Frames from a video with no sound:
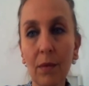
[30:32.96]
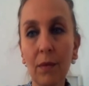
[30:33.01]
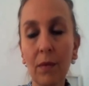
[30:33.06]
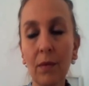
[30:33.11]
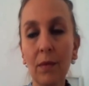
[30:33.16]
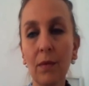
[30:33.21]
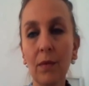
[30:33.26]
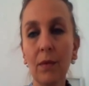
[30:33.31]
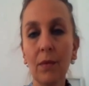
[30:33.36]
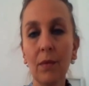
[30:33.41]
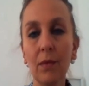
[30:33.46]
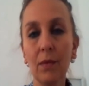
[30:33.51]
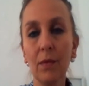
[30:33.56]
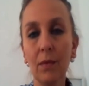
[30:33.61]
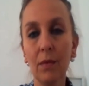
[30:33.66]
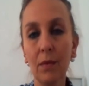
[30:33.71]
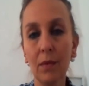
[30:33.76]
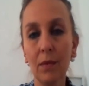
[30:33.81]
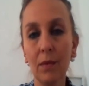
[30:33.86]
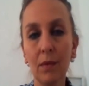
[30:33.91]

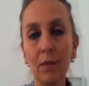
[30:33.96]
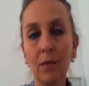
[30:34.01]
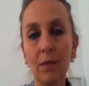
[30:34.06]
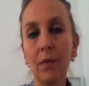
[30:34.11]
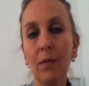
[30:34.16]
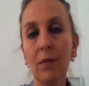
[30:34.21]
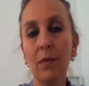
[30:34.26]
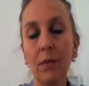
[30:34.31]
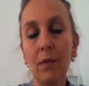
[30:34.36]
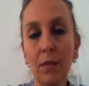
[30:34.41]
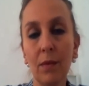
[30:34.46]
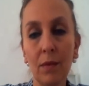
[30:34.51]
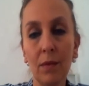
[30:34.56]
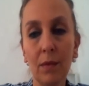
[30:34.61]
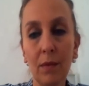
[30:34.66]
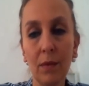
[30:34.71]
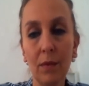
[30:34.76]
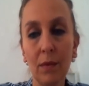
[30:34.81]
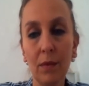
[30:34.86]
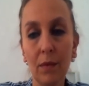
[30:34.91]

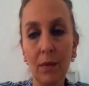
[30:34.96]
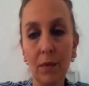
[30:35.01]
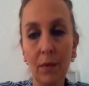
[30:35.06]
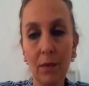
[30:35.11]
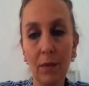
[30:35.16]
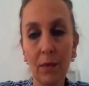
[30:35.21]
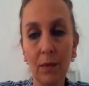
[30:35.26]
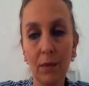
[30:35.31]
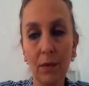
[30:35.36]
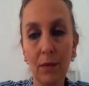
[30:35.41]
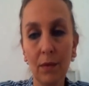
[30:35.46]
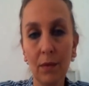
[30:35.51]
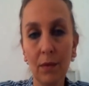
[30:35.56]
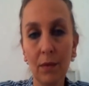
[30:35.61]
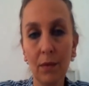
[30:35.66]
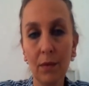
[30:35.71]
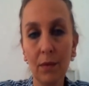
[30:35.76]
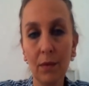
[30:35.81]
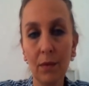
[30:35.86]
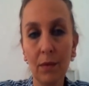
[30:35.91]

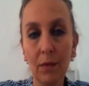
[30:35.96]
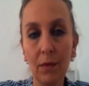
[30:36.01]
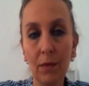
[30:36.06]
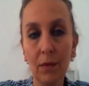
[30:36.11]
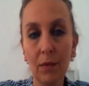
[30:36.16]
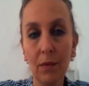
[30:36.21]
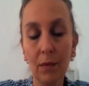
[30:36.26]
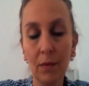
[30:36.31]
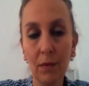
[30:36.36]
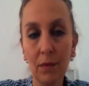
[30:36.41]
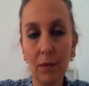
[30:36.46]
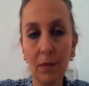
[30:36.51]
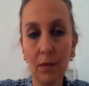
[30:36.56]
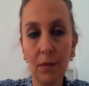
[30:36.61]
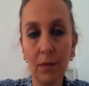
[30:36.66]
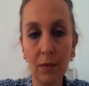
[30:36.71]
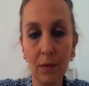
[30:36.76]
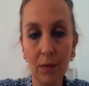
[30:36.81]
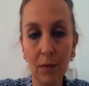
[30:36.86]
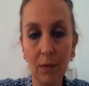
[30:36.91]

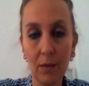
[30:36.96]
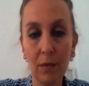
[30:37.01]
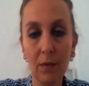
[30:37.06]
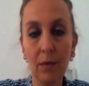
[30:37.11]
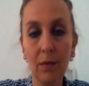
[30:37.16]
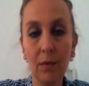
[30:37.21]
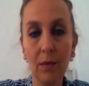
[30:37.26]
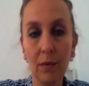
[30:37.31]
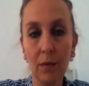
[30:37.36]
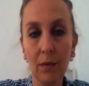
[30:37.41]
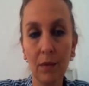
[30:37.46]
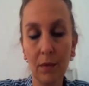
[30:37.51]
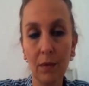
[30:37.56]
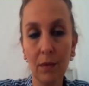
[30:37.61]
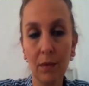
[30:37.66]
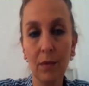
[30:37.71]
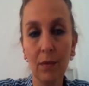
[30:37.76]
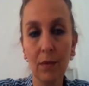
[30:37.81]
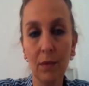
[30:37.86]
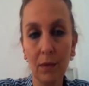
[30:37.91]

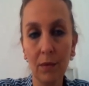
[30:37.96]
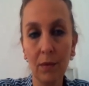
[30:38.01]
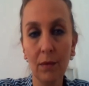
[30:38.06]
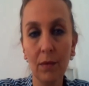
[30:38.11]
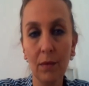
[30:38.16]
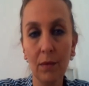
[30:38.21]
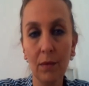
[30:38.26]
[no speech]